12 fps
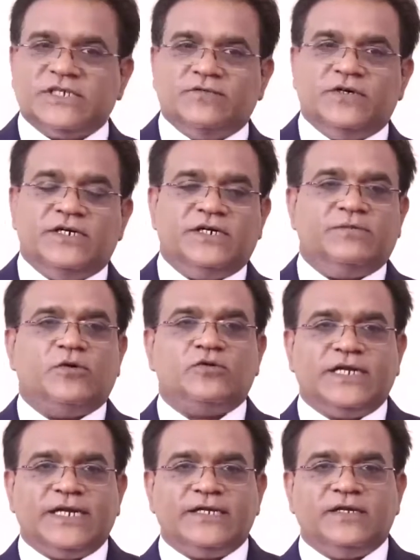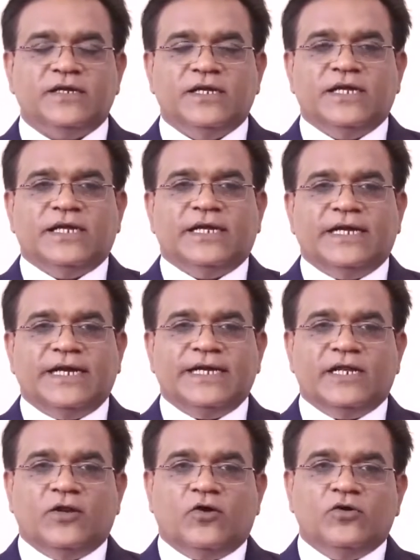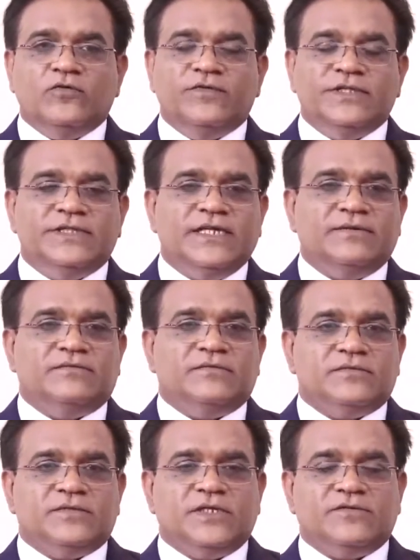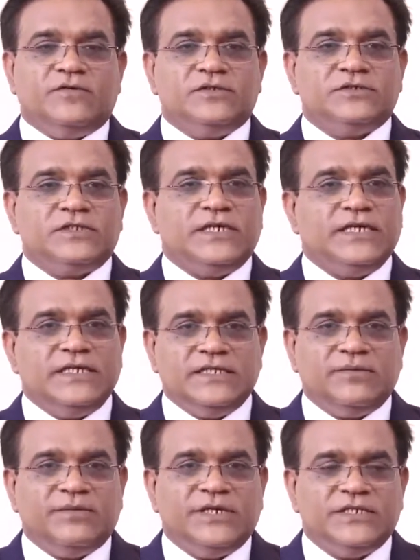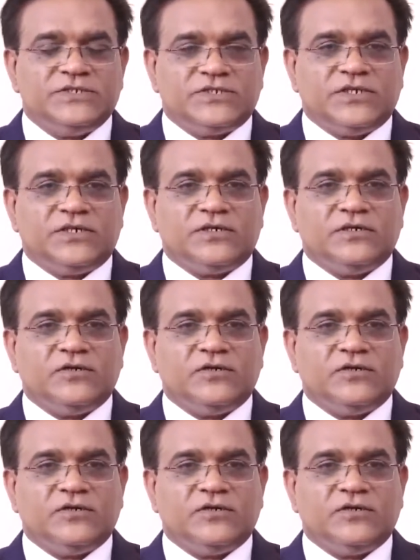have heard about that. And along with them, there was another minister,